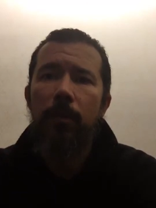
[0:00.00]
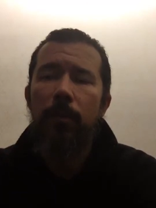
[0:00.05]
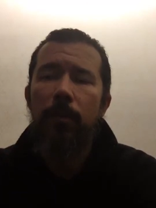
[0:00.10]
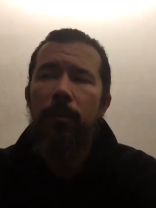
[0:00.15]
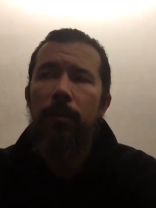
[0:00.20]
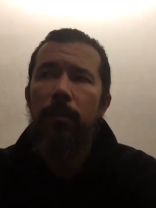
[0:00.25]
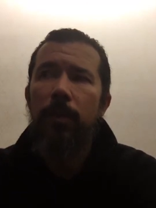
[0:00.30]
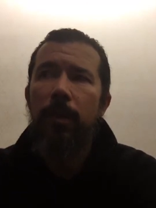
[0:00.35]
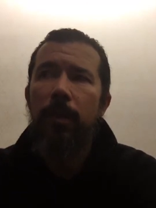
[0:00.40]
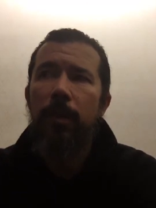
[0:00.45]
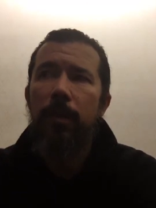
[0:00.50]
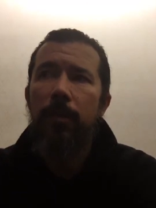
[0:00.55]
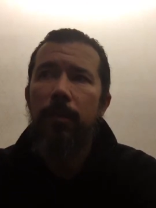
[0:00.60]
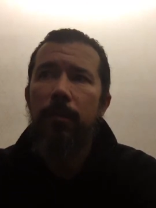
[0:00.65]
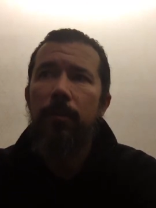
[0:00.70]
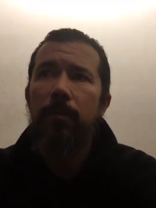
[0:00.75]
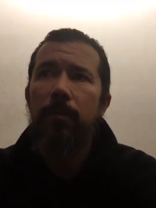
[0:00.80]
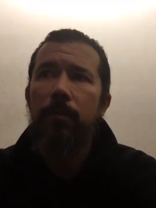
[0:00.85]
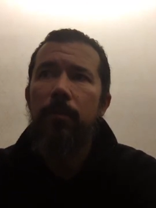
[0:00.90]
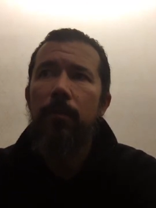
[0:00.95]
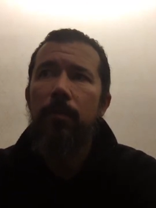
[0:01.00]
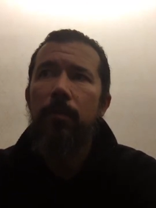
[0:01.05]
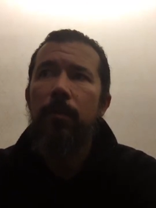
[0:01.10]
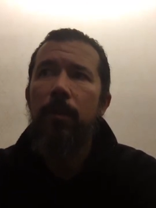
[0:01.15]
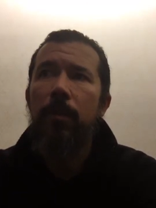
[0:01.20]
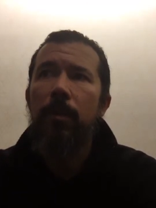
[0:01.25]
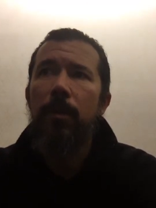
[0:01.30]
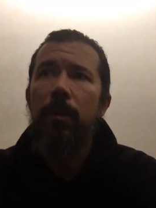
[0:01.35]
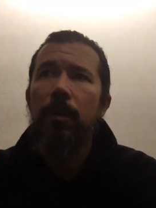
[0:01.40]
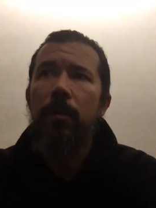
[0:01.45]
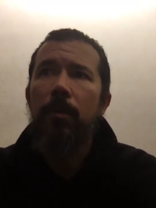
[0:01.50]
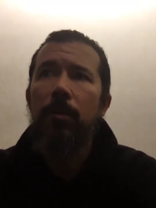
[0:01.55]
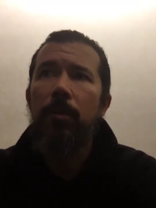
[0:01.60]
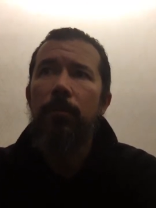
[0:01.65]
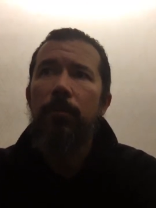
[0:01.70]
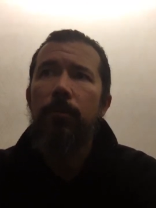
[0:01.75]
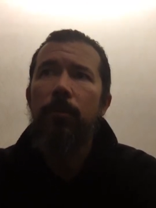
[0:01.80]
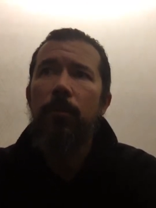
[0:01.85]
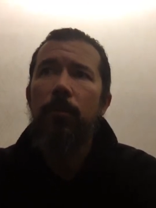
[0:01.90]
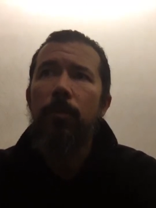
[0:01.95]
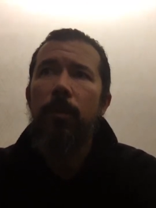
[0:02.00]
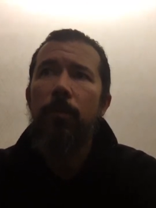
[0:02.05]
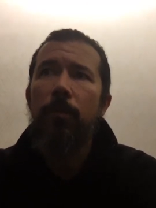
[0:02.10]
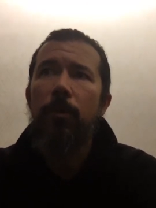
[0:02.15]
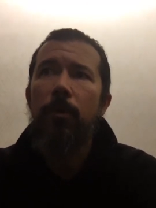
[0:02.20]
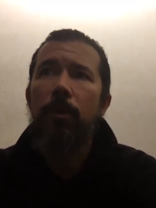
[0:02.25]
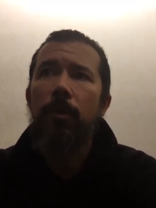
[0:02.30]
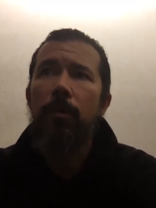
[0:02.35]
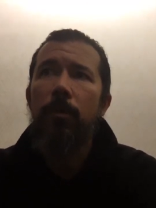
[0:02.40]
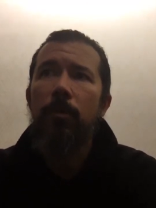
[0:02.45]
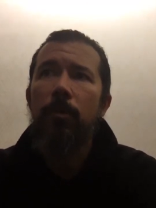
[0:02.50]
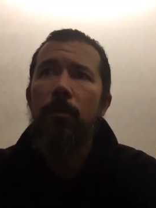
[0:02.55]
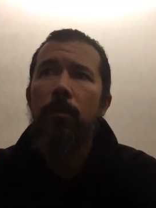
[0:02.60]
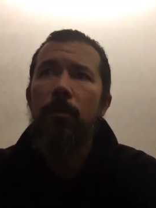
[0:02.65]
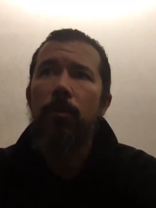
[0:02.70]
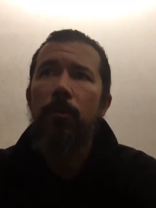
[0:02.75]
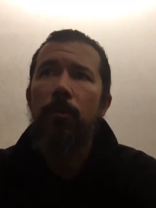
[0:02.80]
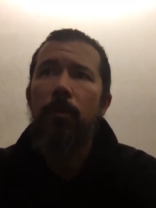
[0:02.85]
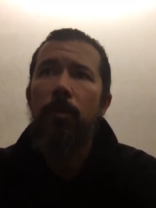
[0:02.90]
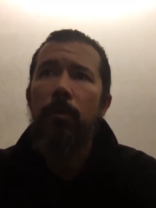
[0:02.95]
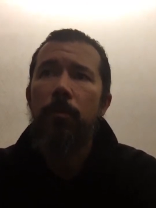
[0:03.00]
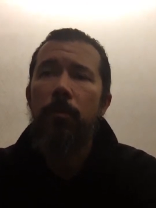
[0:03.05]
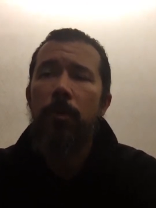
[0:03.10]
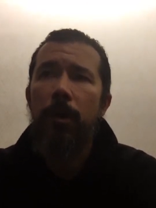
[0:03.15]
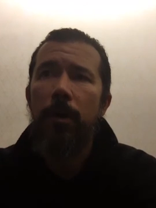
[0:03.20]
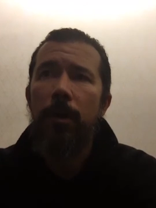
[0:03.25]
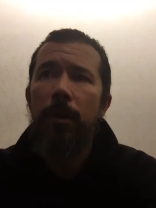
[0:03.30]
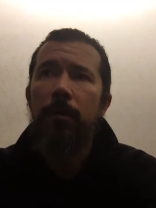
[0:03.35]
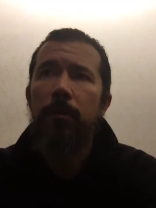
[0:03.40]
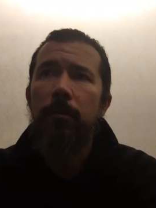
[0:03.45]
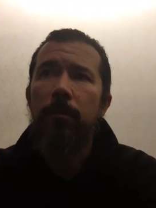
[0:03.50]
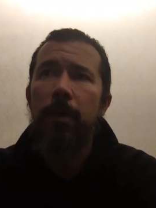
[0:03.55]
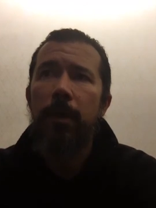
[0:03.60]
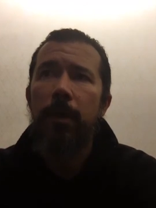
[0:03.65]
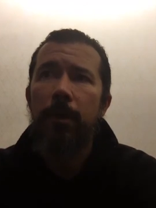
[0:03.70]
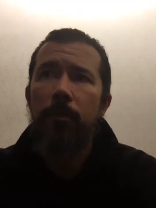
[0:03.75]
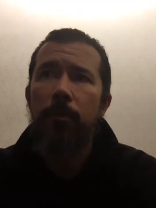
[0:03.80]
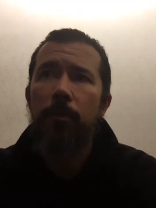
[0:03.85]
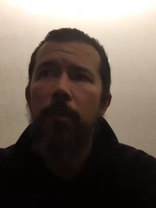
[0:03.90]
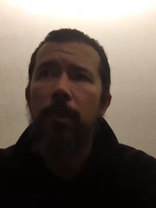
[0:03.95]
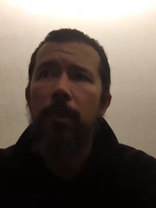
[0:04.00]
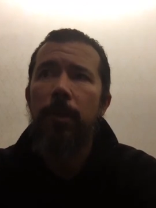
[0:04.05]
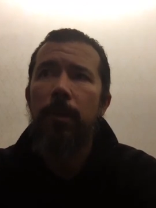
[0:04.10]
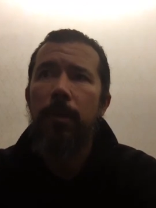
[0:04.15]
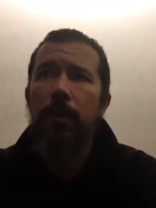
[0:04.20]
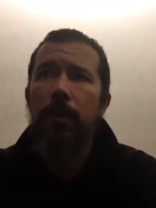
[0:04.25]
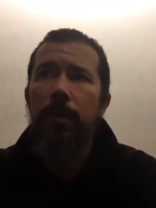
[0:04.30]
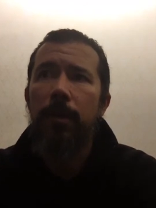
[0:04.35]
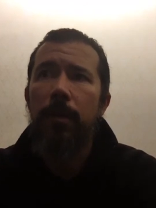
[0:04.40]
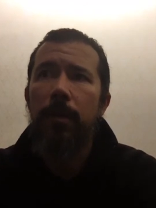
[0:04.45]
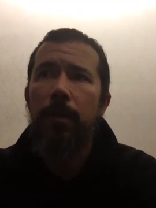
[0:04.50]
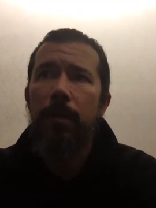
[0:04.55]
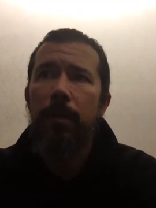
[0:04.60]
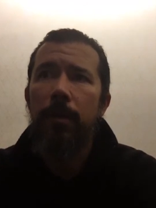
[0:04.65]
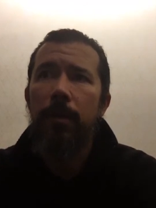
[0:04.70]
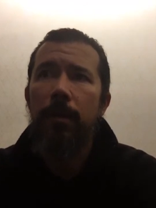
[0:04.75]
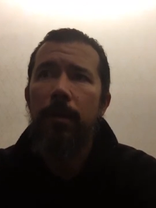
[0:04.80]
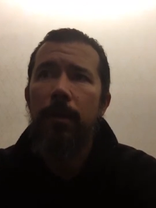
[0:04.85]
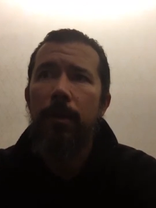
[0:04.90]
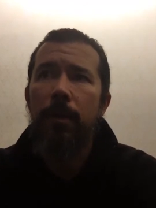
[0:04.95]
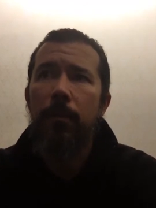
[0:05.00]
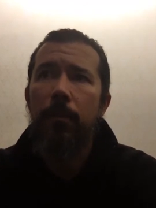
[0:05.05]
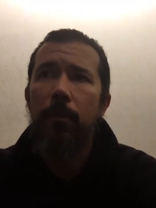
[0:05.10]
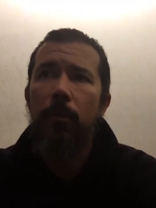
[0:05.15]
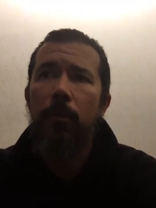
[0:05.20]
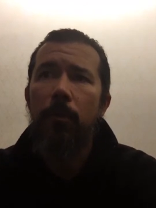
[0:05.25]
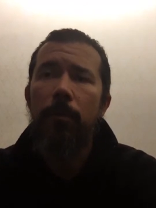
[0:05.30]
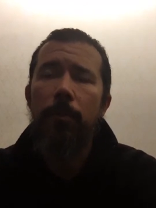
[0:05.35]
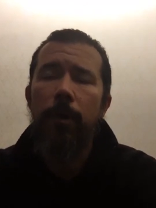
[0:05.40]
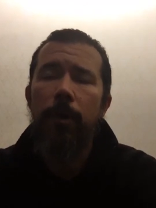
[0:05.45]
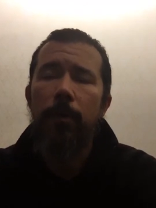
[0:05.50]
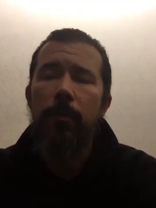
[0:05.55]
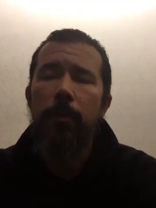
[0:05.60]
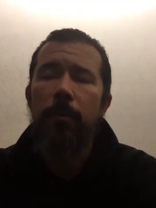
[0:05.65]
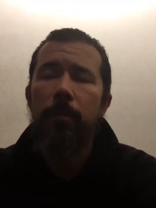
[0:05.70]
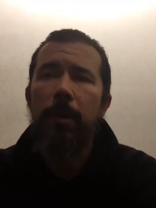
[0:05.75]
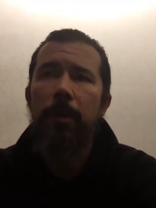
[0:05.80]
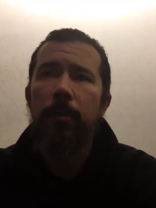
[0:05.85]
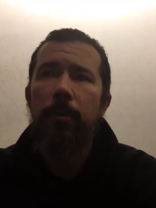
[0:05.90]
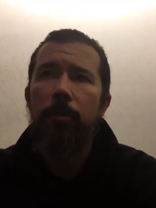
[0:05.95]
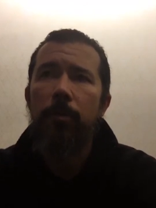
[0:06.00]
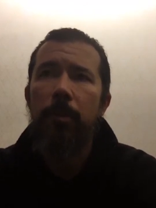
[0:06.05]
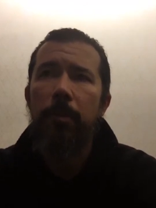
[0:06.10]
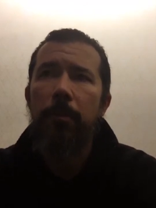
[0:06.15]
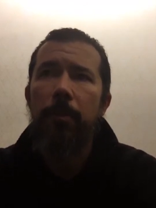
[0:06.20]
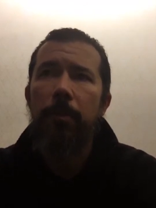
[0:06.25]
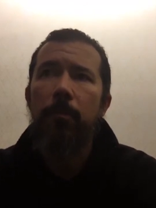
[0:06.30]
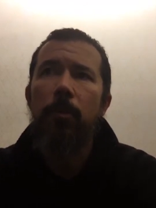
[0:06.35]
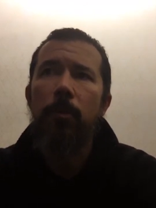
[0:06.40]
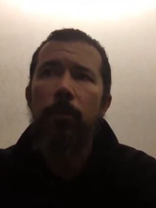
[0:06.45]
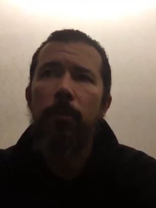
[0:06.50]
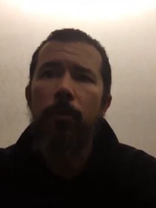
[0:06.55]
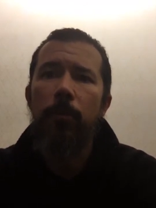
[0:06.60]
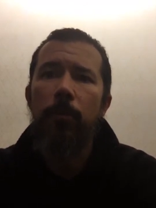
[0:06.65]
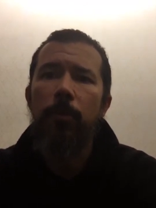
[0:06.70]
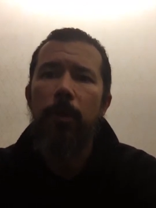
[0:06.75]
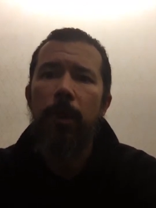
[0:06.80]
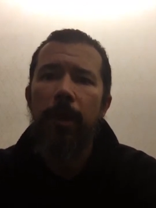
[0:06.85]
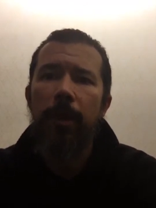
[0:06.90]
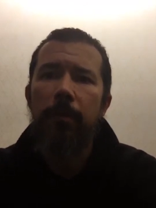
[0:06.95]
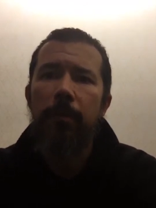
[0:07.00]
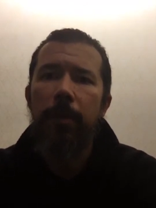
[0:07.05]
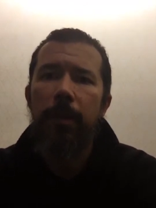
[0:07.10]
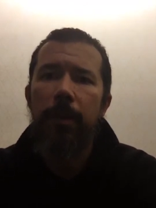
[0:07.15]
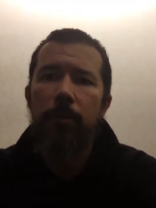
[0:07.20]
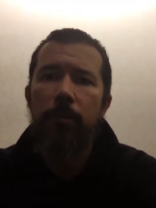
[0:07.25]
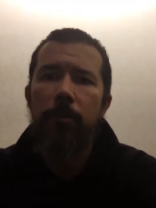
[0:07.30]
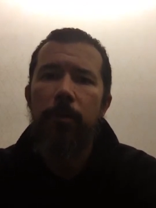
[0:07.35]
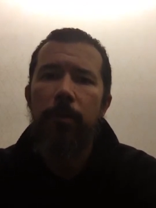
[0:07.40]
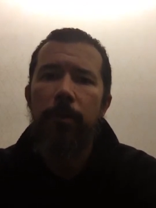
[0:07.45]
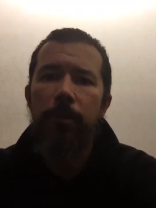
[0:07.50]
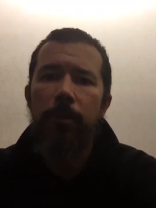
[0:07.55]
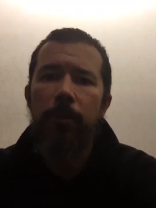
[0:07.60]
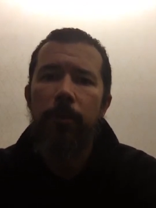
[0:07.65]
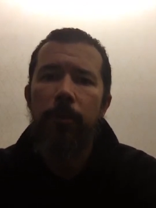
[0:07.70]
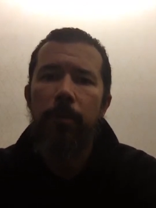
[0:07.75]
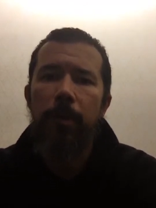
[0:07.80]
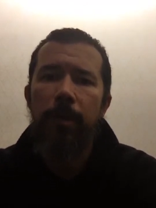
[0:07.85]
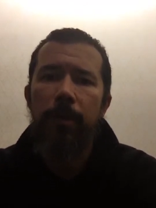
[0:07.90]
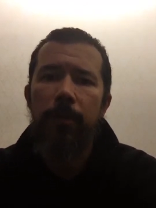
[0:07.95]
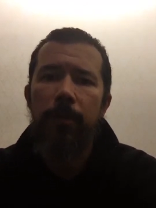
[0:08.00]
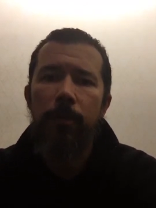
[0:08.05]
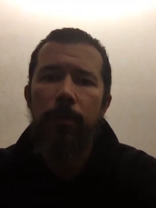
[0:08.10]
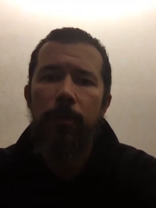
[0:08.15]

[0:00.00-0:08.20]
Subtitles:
they look for someone who's doing product management or project management, more so product management in this space.